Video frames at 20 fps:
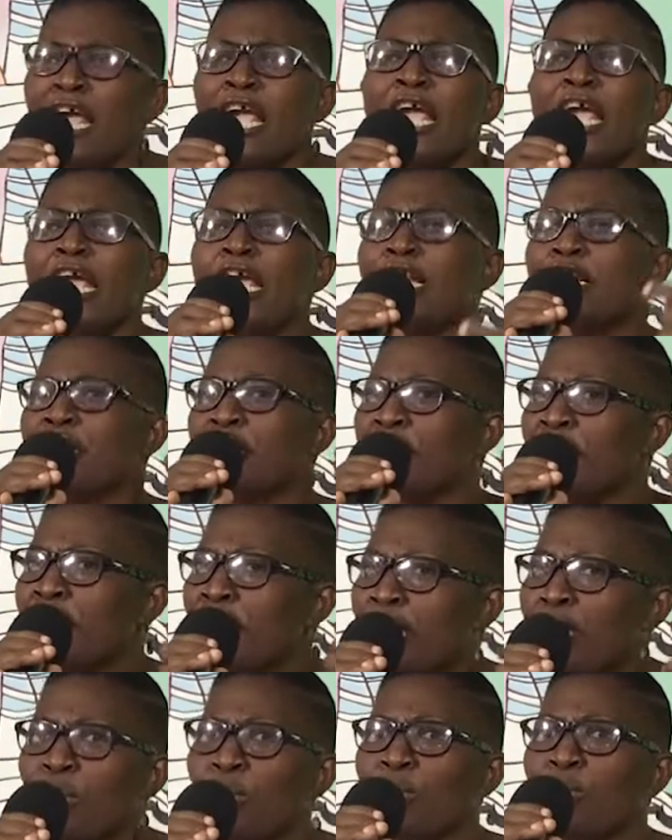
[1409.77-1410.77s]
He
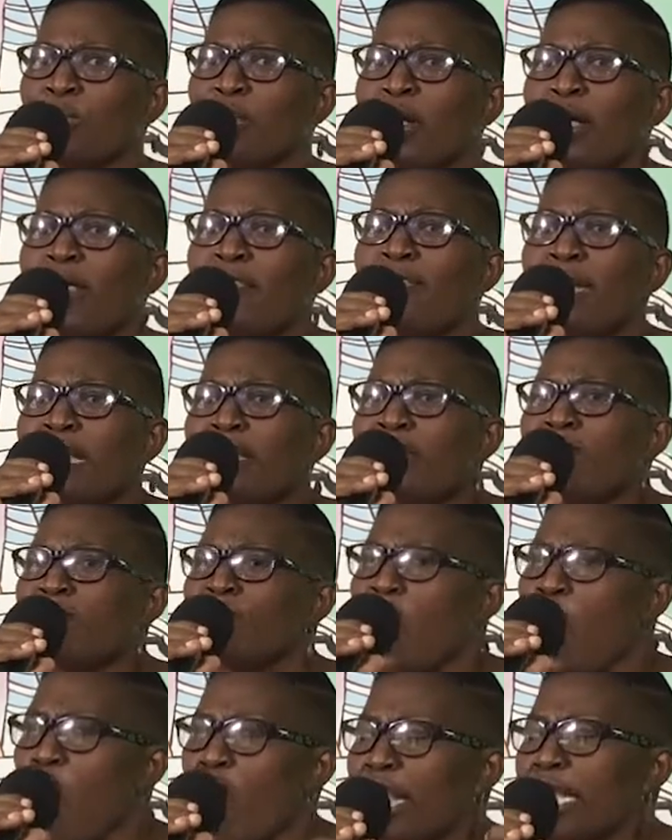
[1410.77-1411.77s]
knew that if
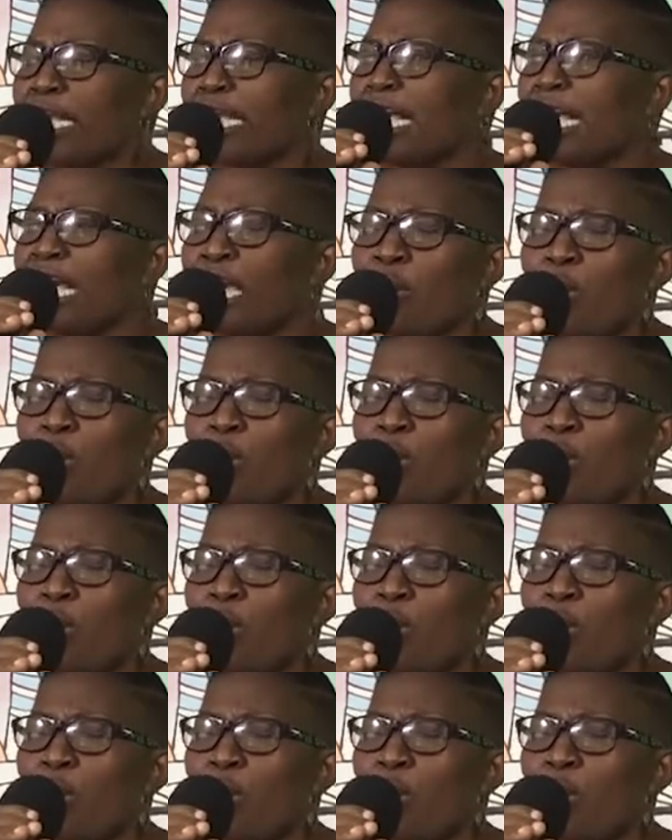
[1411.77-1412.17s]
only